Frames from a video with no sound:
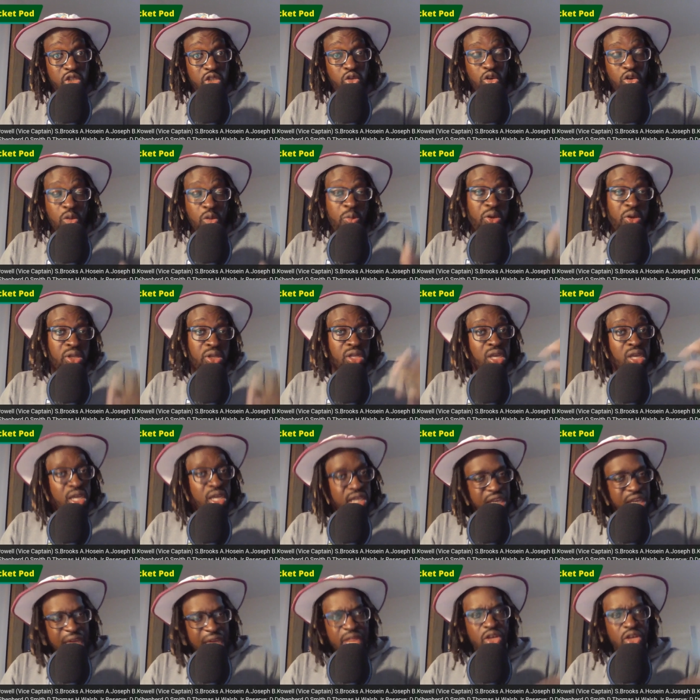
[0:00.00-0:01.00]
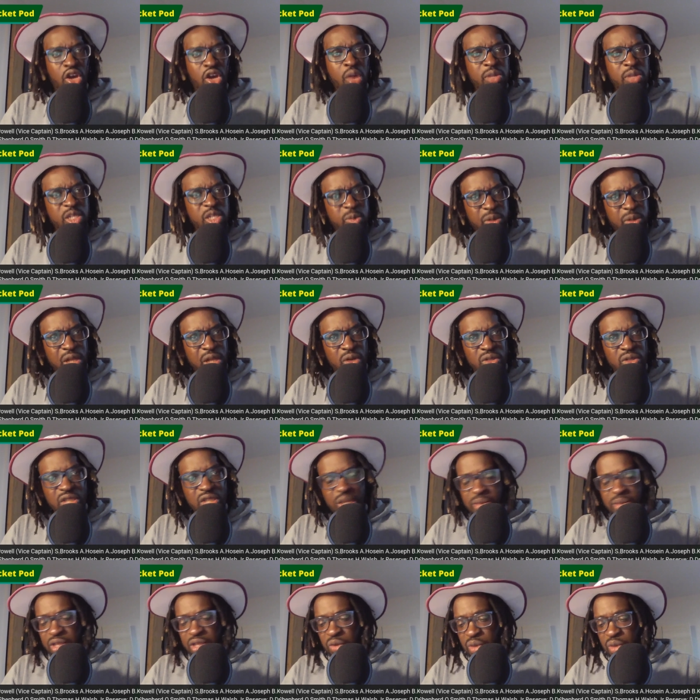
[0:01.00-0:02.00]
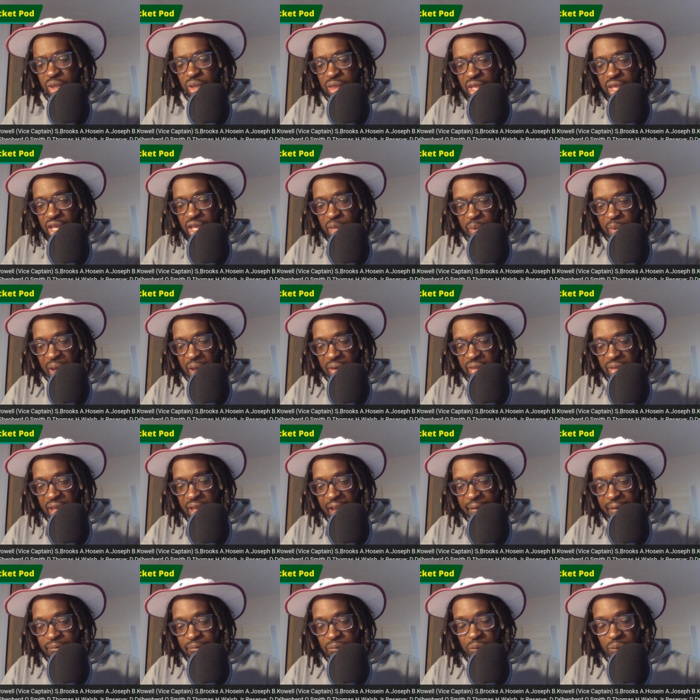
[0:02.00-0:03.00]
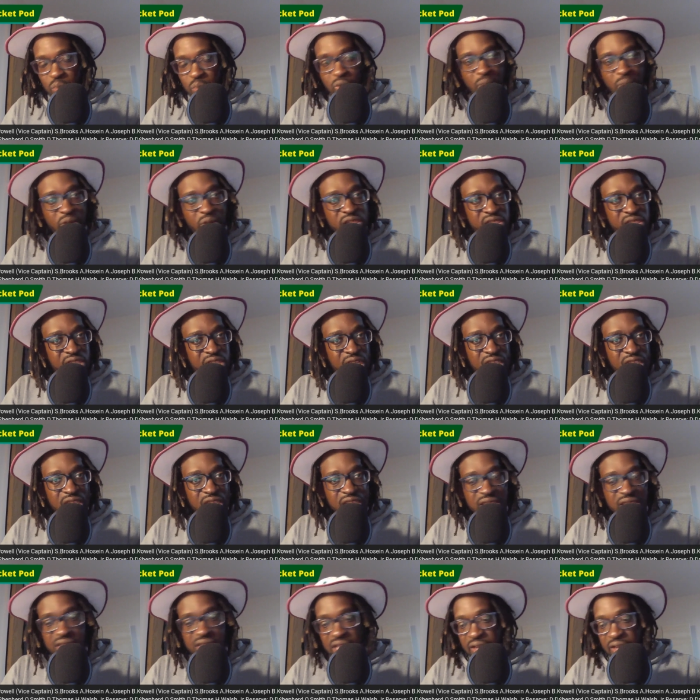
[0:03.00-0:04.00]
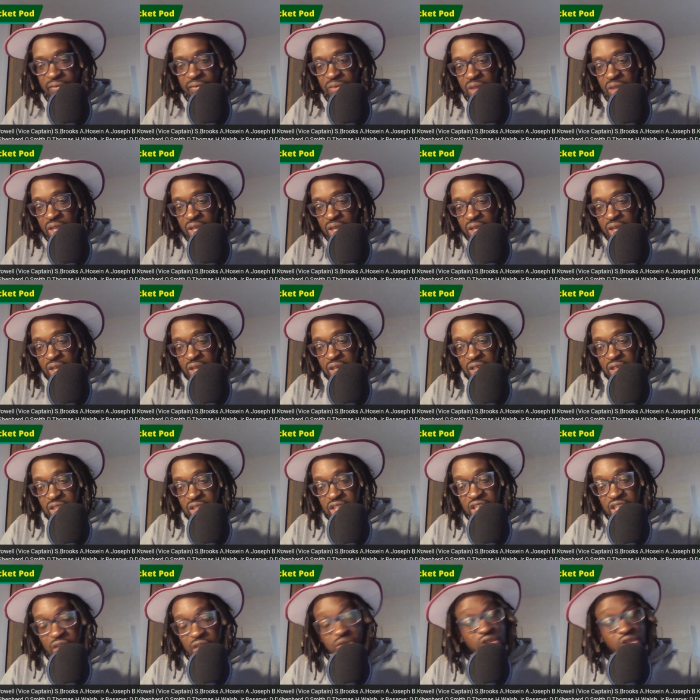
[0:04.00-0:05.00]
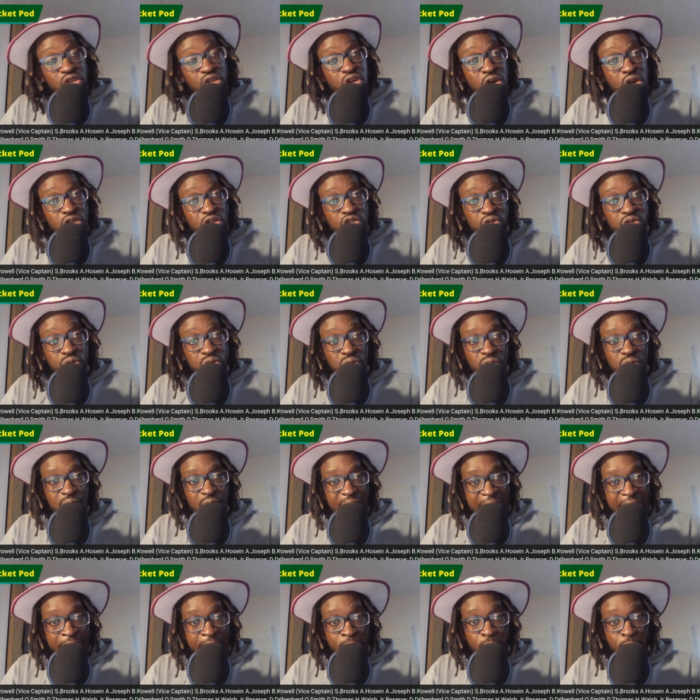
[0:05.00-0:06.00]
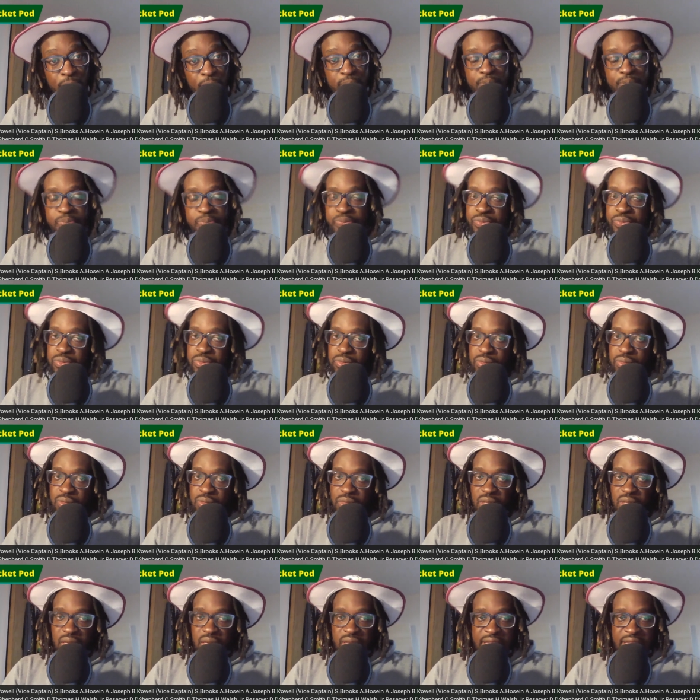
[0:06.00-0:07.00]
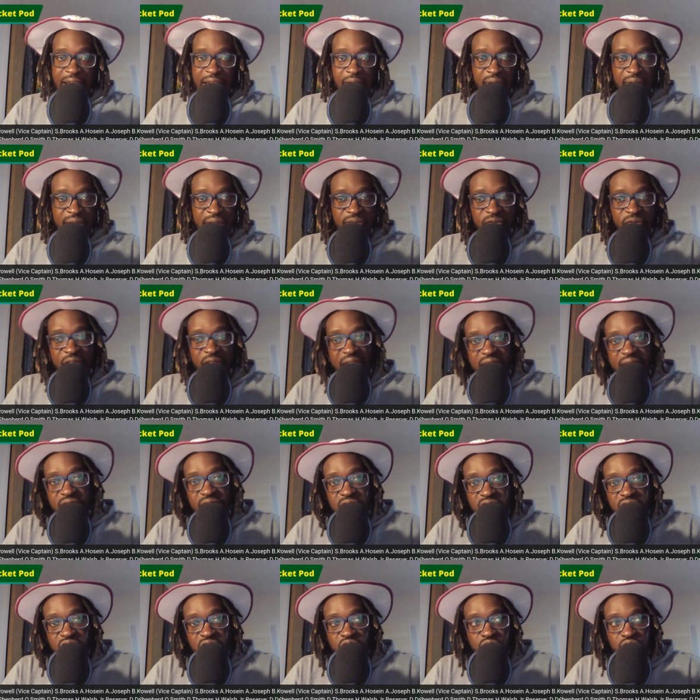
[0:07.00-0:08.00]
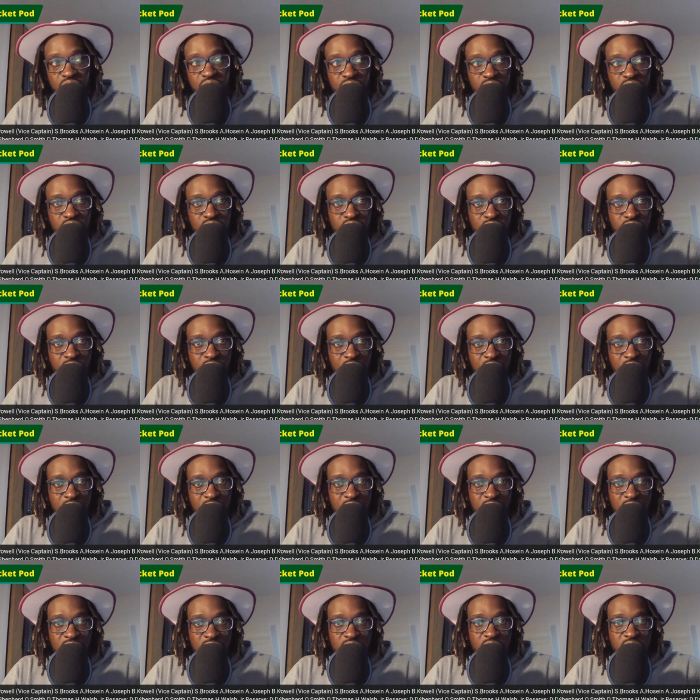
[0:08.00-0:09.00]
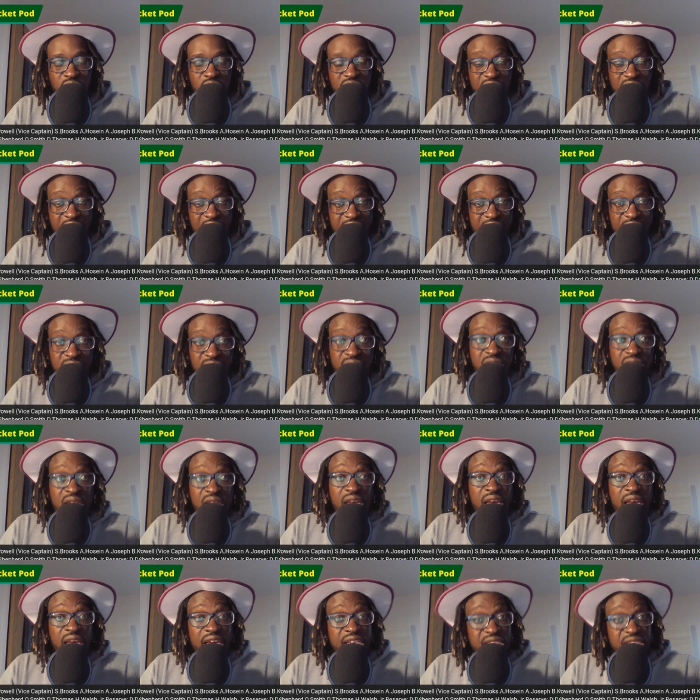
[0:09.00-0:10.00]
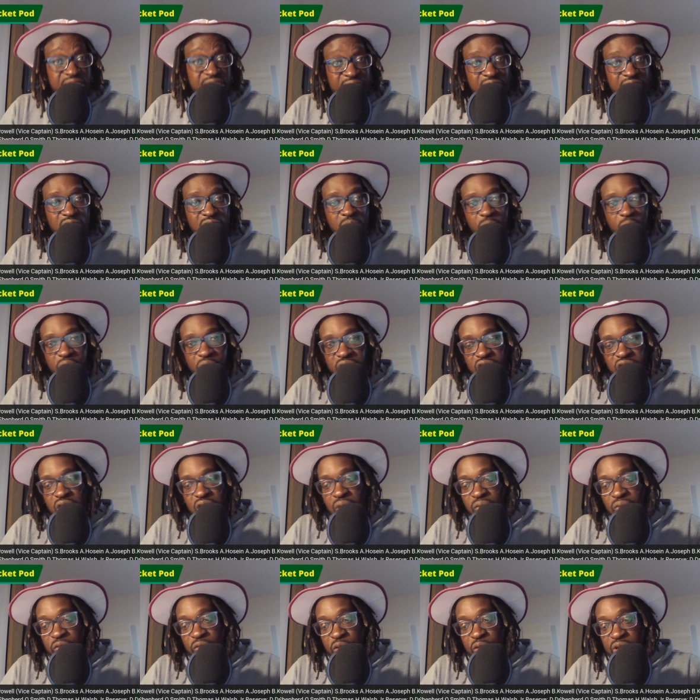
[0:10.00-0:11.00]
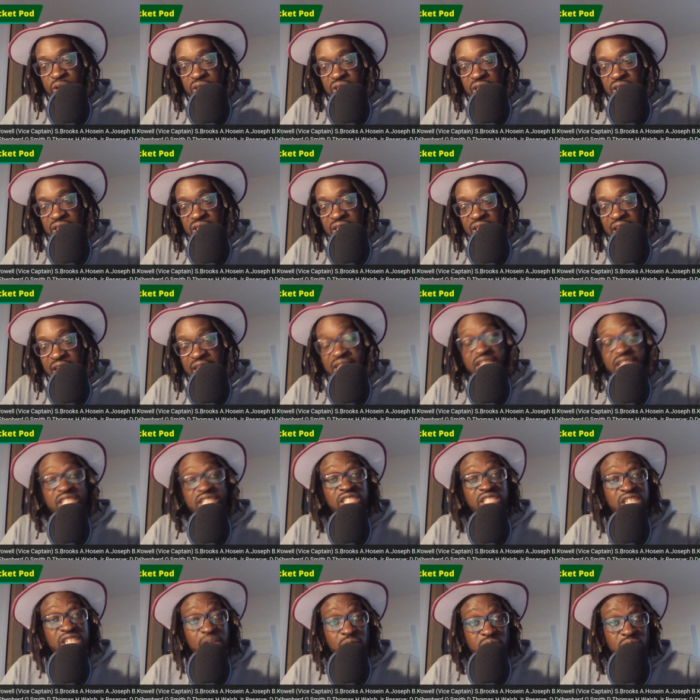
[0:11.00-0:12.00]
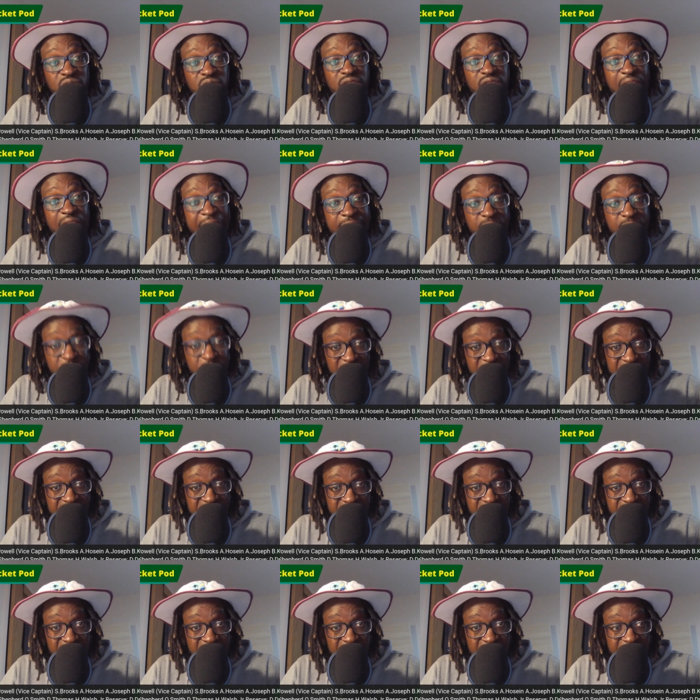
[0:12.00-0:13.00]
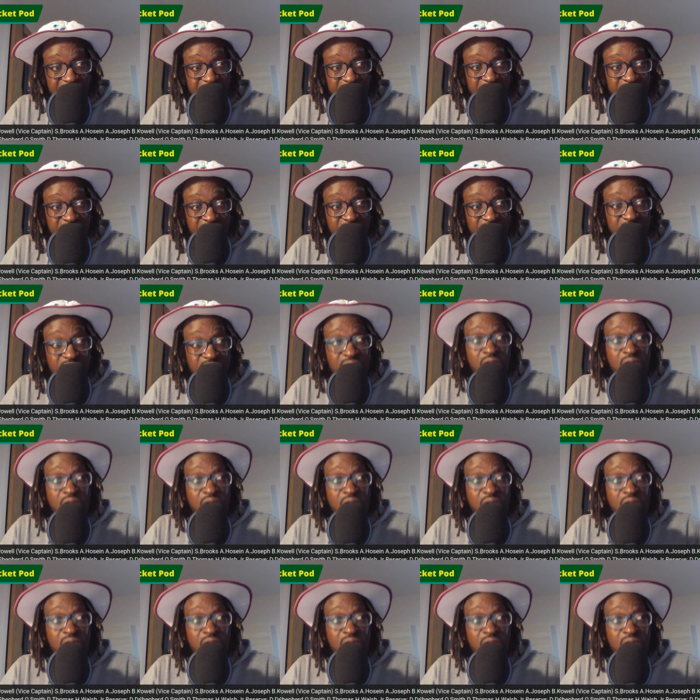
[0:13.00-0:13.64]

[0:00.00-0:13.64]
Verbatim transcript: talking point. Get in the comments below to let me know what you think about that. Remember, I study this stuff. Sheldon Cottrell out. Now, in fairness to uh, Dr. Haynes, he said in the press conference today that Sheldon had been selected